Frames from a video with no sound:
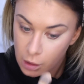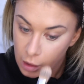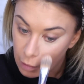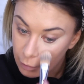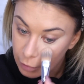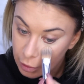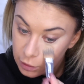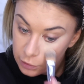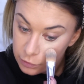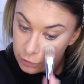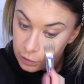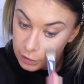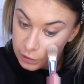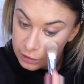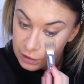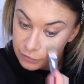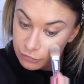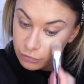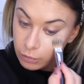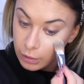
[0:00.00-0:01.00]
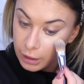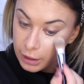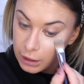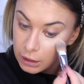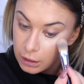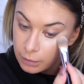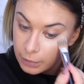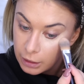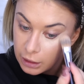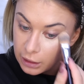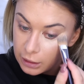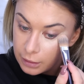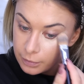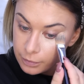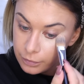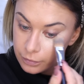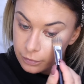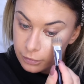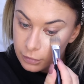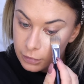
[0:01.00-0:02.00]
I'm going to do a giveaway in a
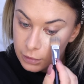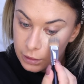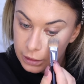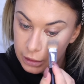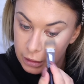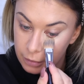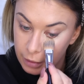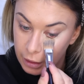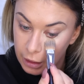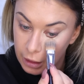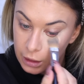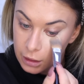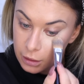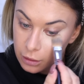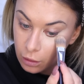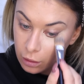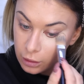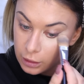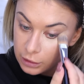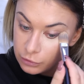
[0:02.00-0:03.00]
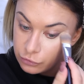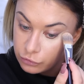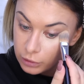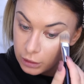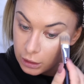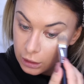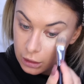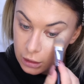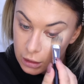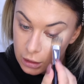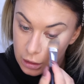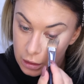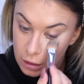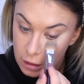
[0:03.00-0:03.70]
minute, not literally,